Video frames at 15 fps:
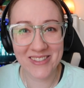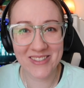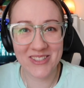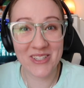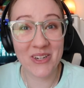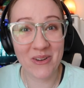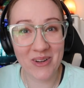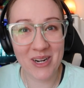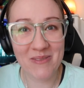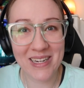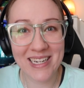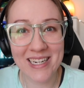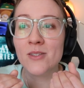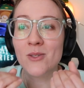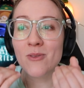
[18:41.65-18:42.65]
Do you know what I
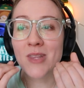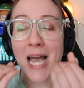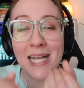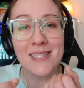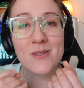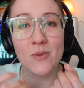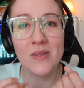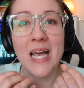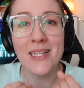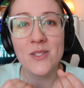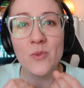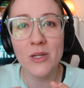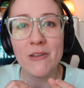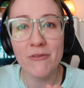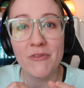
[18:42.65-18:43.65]
mean? So that's
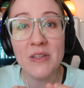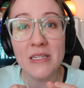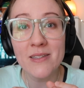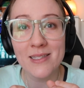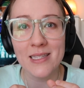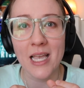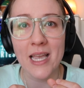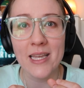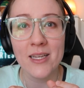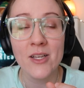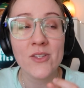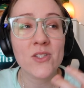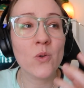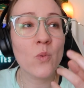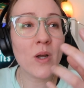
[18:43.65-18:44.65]
what it feels like.
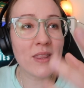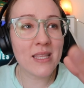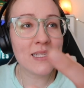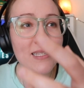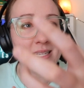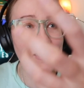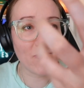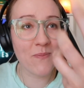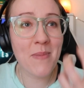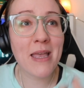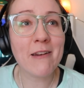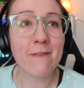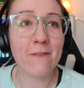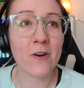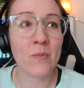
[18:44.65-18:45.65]
So what this has
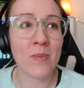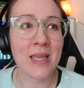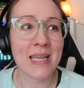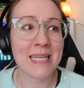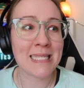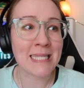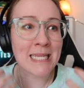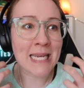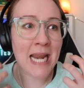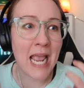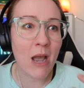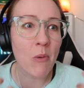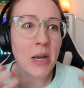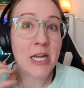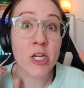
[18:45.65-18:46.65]
meant for me is that now I